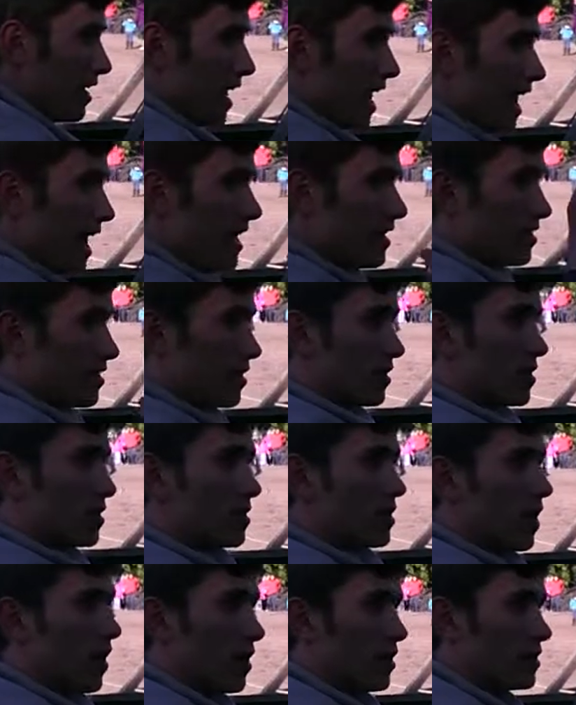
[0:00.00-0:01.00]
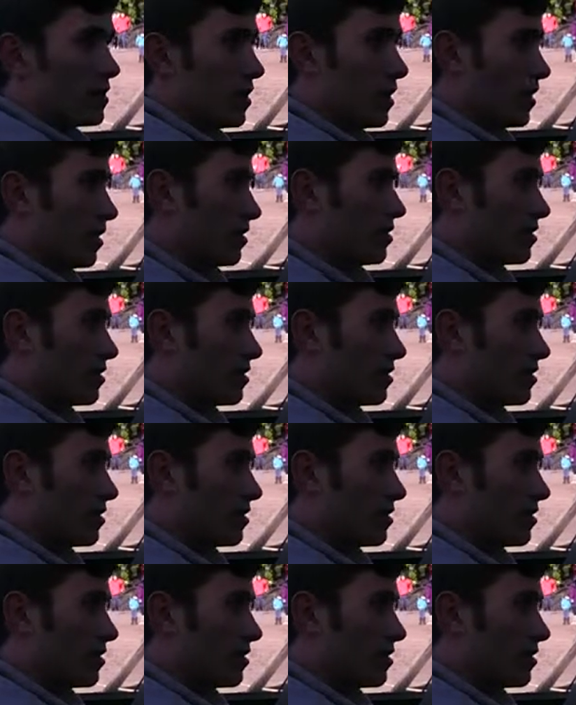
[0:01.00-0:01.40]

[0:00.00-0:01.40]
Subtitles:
head's going to start to